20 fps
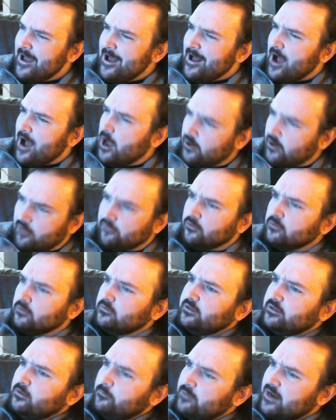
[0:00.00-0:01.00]
Another
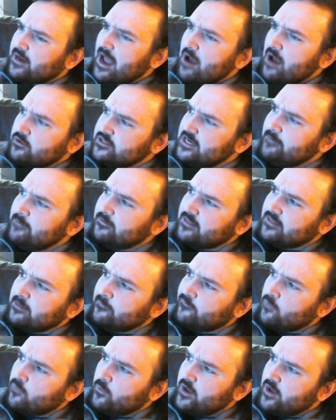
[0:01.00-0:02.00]
little bit of housekeeping thing
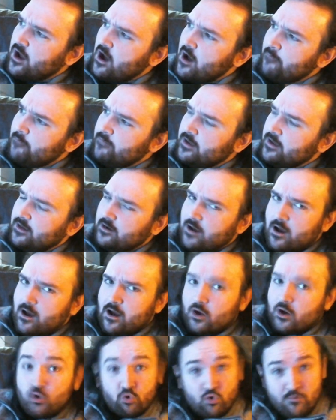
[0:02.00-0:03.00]
before we hop in,
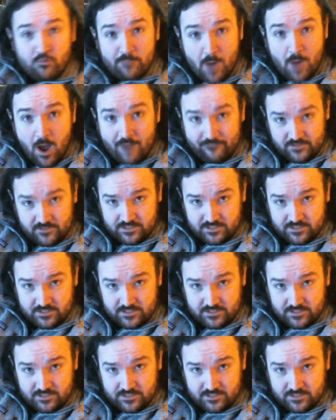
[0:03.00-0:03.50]
group office